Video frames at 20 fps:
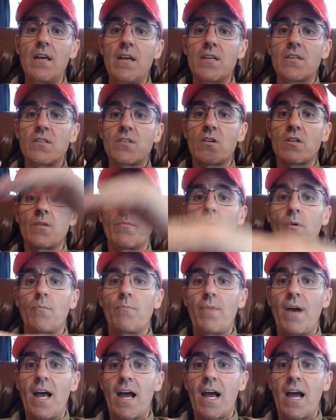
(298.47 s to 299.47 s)
start to pull
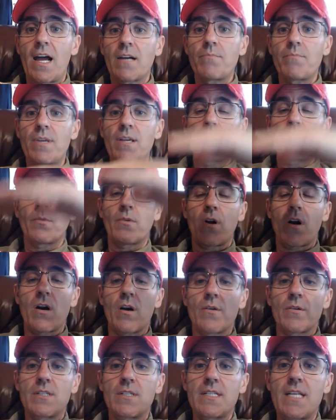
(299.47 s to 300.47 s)
back, people
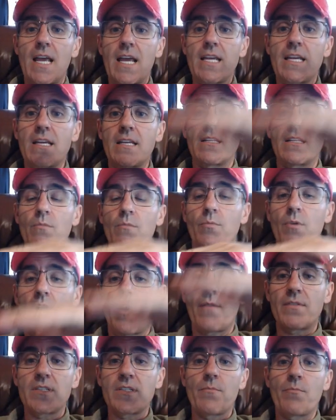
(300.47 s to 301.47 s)
are taking their
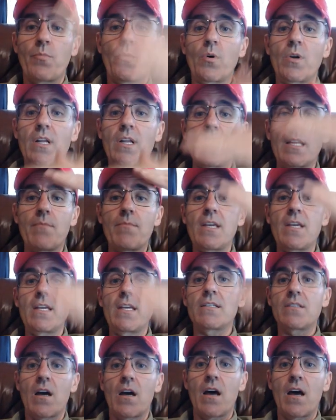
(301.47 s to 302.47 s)
profits and putting them
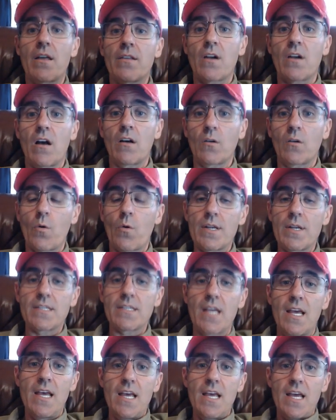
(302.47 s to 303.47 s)
into other altcoins,
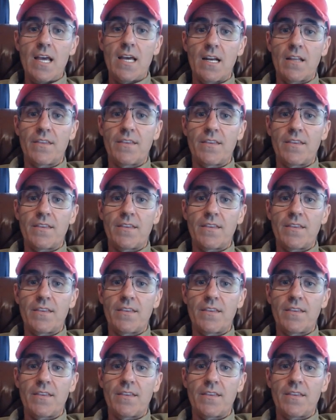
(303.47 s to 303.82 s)
and